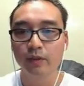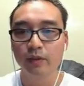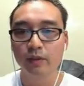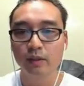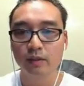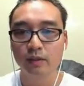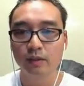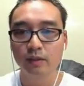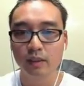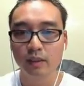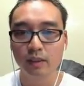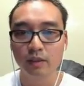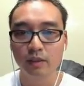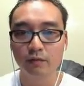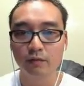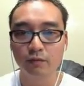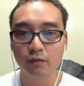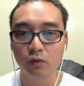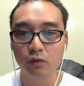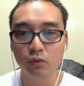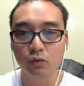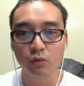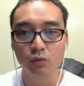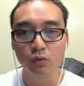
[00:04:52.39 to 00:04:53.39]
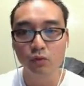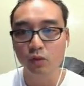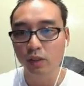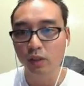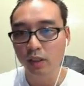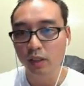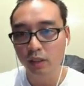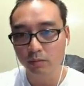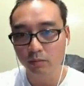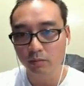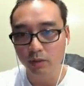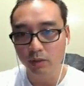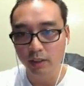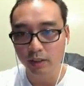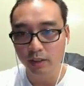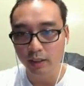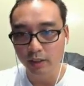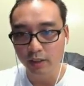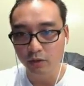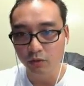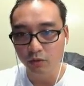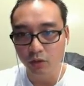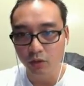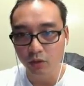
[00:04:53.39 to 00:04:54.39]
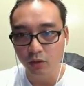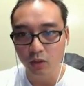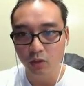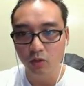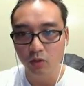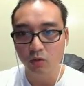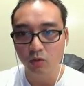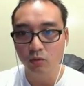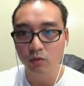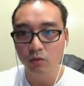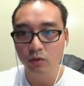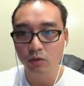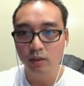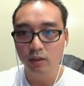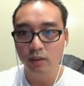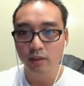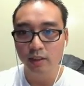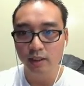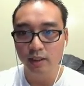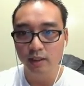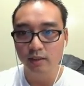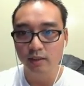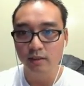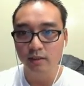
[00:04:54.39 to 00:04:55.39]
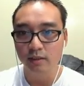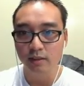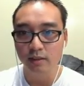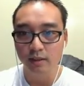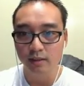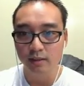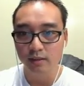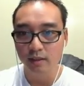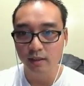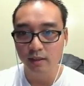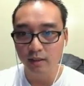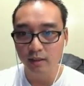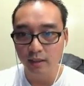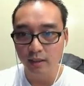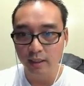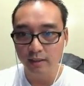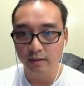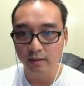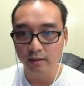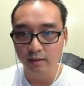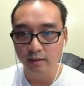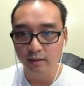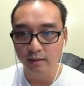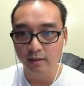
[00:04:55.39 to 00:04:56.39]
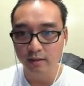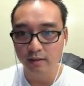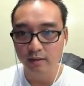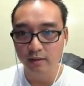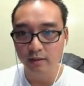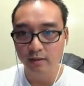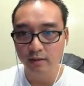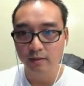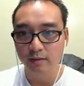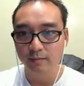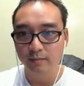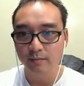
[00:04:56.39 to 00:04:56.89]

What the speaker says: It's like if you or anybody that you know needs these classes,